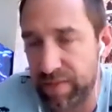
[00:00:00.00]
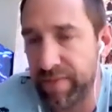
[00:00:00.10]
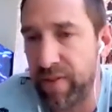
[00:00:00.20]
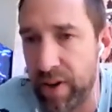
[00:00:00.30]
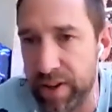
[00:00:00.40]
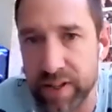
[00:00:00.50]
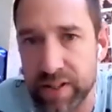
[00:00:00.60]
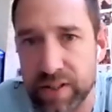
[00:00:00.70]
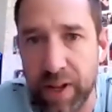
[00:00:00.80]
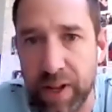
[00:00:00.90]
find this.
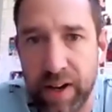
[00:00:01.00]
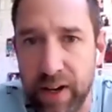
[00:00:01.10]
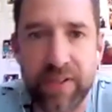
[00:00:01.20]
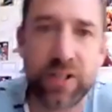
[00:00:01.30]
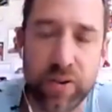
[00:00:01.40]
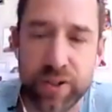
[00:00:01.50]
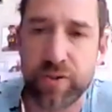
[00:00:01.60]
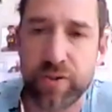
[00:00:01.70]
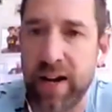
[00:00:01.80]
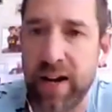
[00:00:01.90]
Whether if it's in
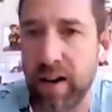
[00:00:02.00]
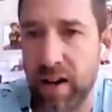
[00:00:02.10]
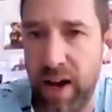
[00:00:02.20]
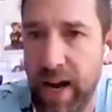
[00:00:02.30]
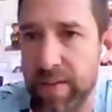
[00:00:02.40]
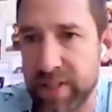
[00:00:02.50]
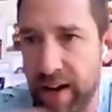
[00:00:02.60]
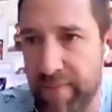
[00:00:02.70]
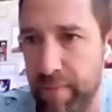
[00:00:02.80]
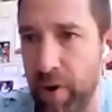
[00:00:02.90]
Australia, AIMS have
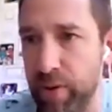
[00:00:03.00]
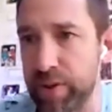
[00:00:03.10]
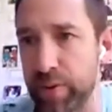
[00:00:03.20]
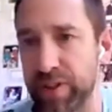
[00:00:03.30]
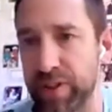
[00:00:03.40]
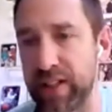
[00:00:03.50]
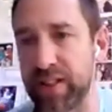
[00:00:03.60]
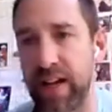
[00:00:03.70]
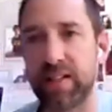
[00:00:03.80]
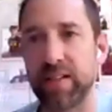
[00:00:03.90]
remote sourcing
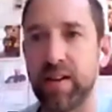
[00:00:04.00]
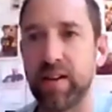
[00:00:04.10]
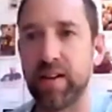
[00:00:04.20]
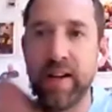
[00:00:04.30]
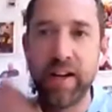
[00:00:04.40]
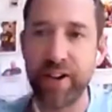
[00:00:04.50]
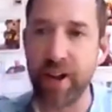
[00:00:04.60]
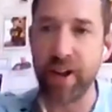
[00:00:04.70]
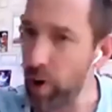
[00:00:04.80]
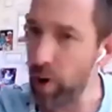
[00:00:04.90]
data,
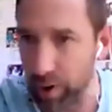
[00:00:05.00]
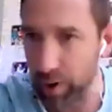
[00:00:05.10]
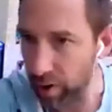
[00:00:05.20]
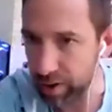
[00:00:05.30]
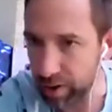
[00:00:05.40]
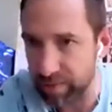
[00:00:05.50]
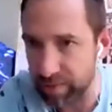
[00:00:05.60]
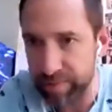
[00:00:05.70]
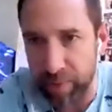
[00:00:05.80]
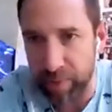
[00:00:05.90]
NOAA have got lots
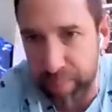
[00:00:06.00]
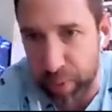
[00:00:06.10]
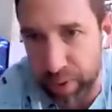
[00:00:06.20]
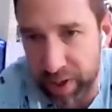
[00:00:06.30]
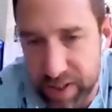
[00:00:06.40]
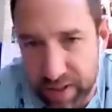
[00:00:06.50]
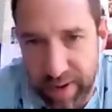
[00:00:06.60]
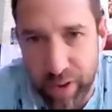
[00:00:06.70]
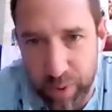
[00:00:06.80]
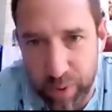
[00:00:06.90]
of buoys
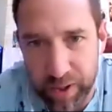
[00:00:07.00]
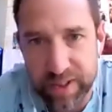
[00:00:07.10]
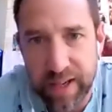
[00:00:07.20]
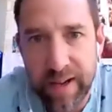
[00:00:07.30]
around the world.